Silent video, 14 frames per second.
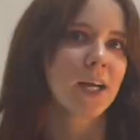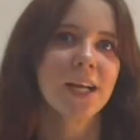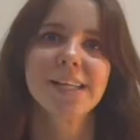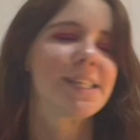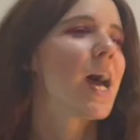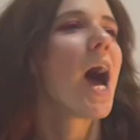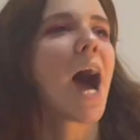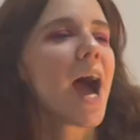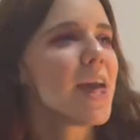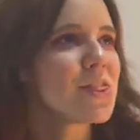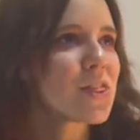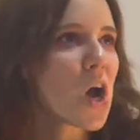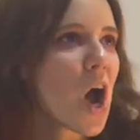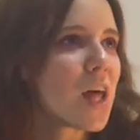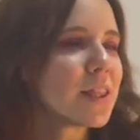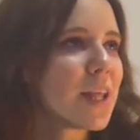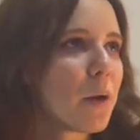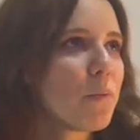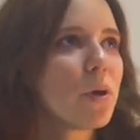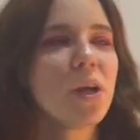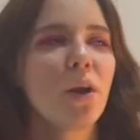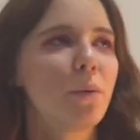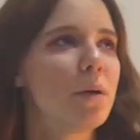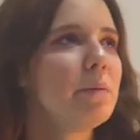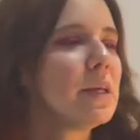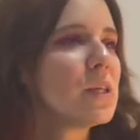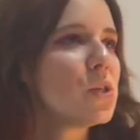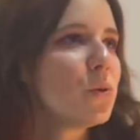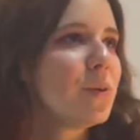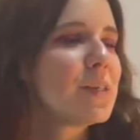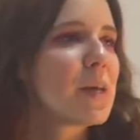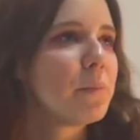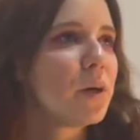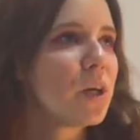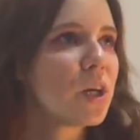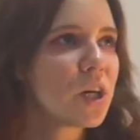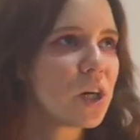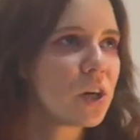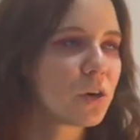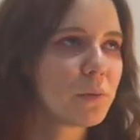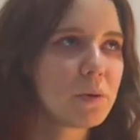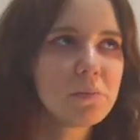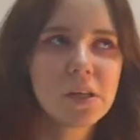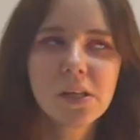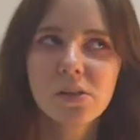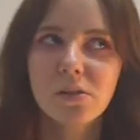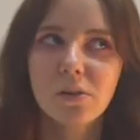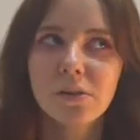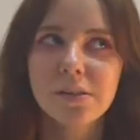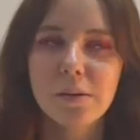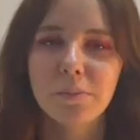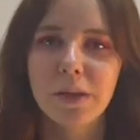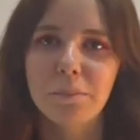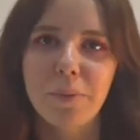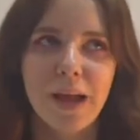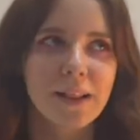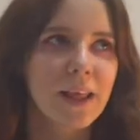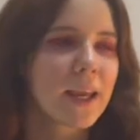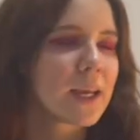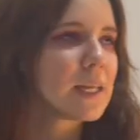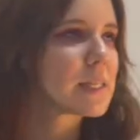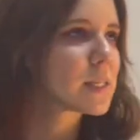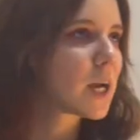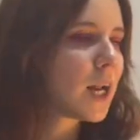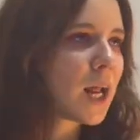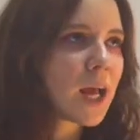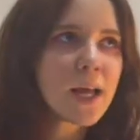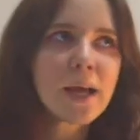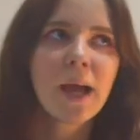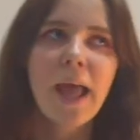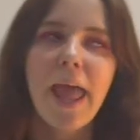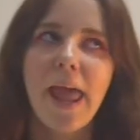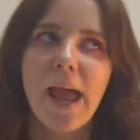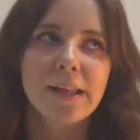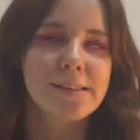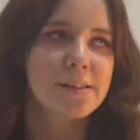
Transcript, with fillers: Cause I thought that, you know, maybe he's doing something good or maybe he's doing something bad. Like it's gonna add